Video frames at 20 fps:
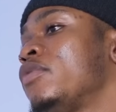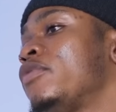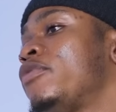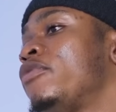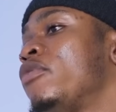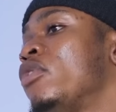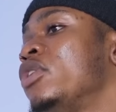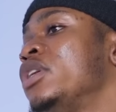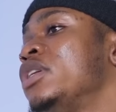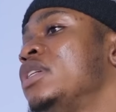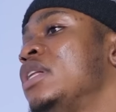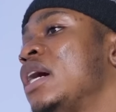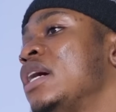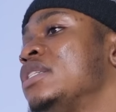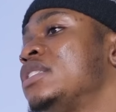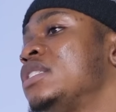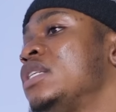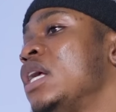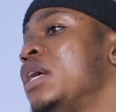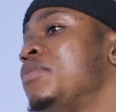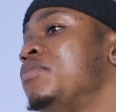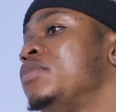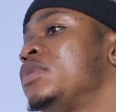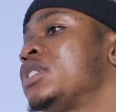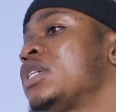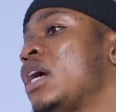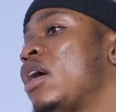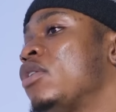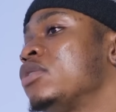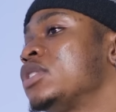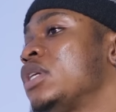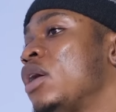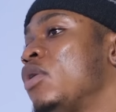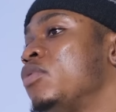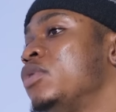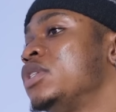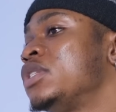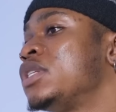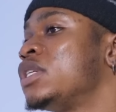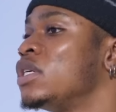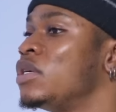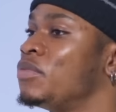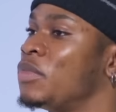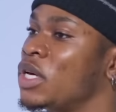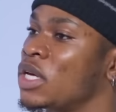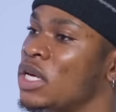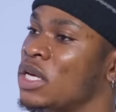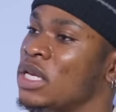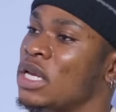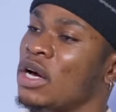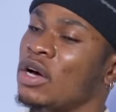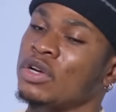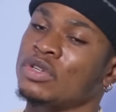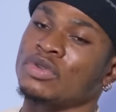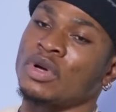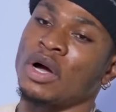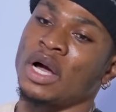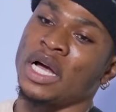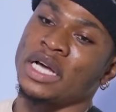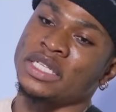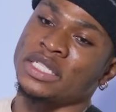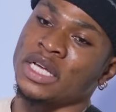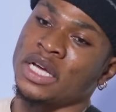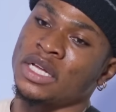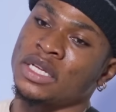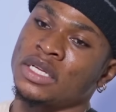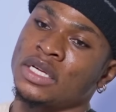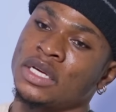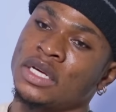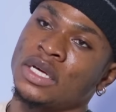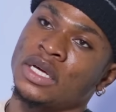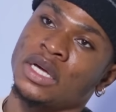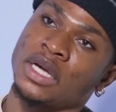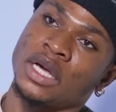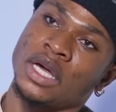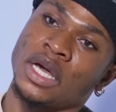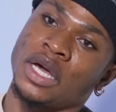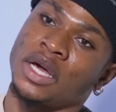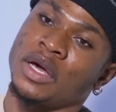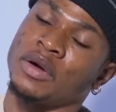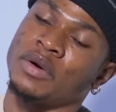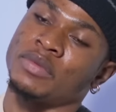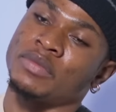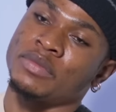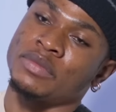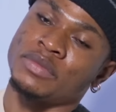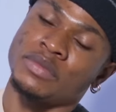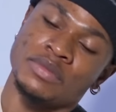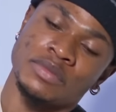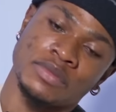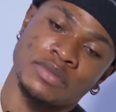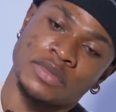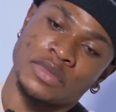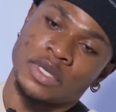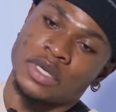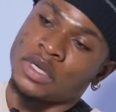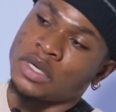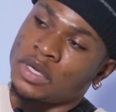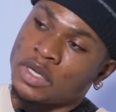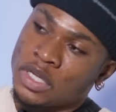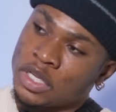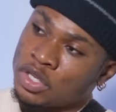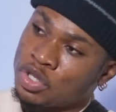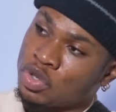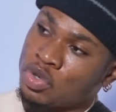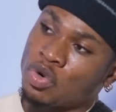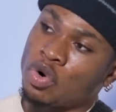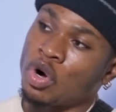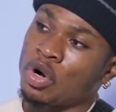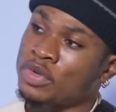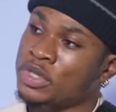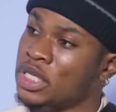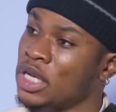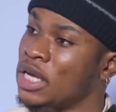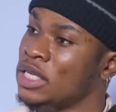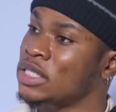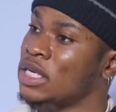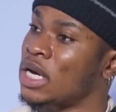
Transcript: fall in that same trouser with him again. That was why I said, he should go upstairs